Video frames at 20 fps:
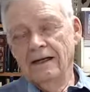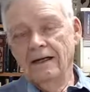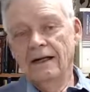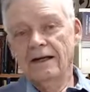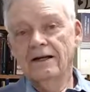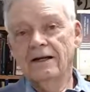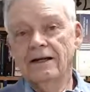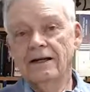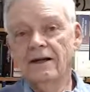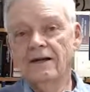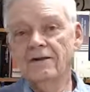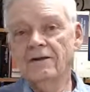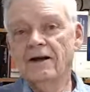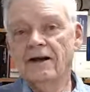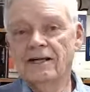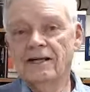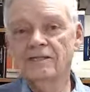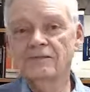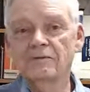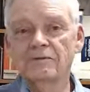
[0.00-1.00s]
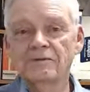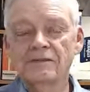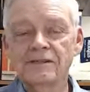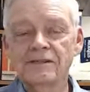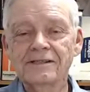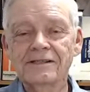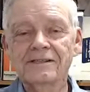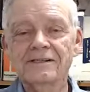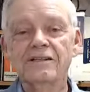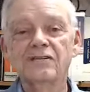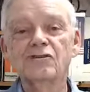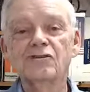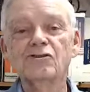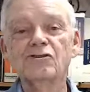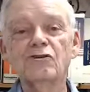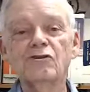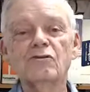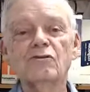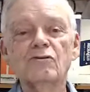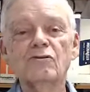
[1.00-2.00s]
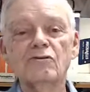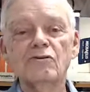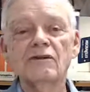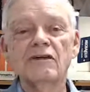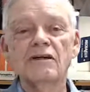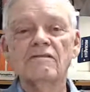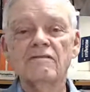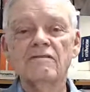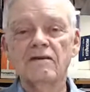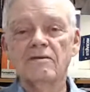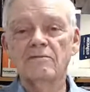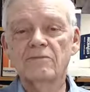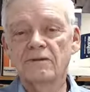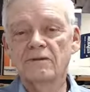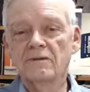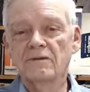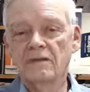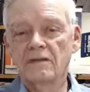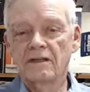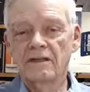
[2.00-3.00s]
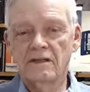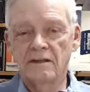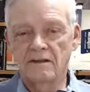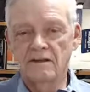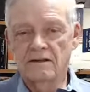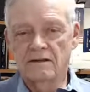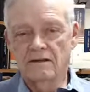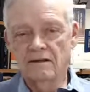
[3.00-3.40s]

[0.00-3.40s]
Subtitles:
In another gospel, Jesus says, you give them to eat.